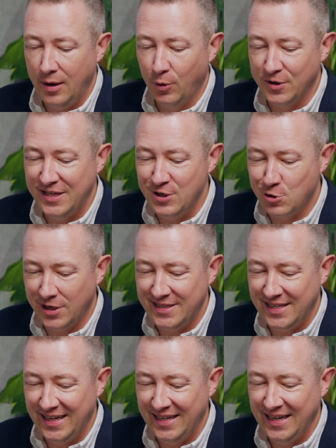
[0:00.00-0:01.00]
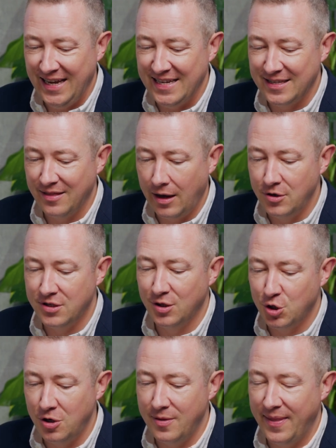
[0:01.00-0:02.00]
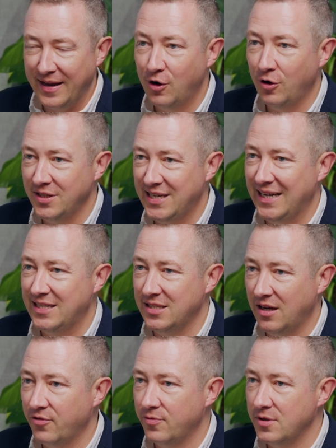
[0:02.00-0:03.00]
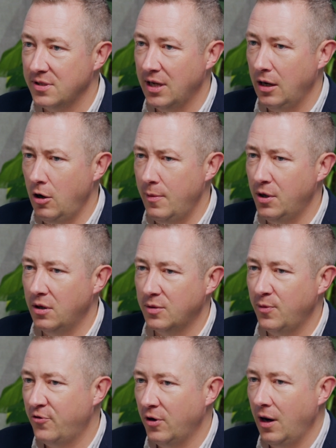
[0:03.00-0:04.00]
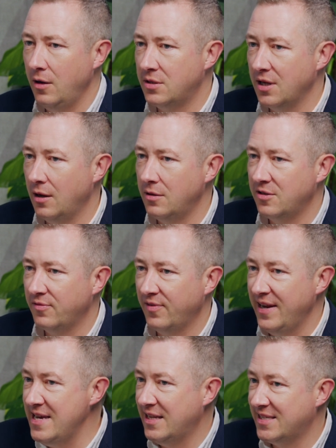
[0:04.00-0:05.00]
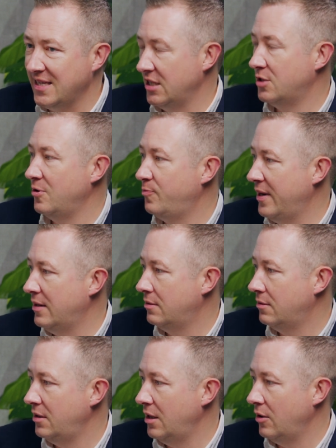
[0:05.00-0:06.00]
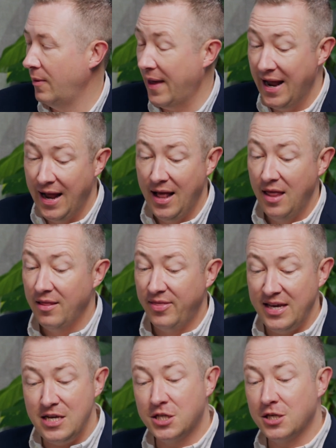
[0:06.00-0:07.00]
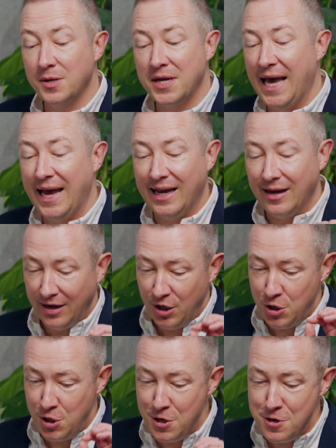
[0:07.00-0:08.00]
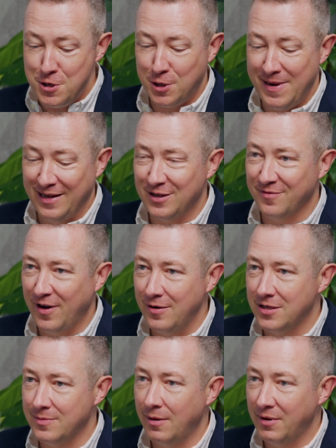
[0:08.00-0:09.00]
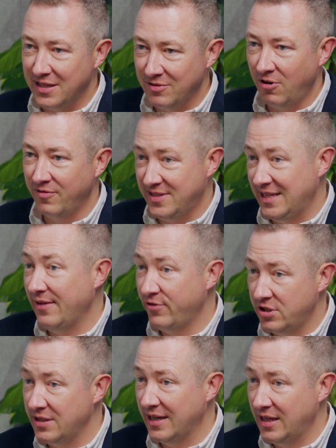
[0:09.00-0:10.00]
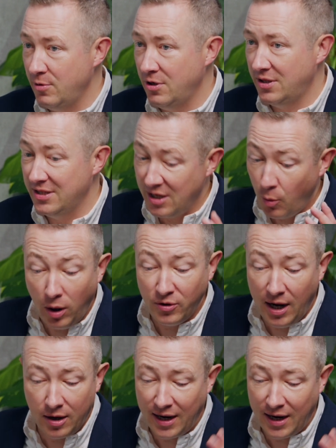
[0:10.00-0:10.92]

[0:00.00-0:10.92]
what's interesting is that those are the two that then contacted us afterwards and said, oh my God, we've got loads and loads of leads since we've been on there. These two are getting huge amounts of votes at the moment because they're obviously leveraging their community. So well done. I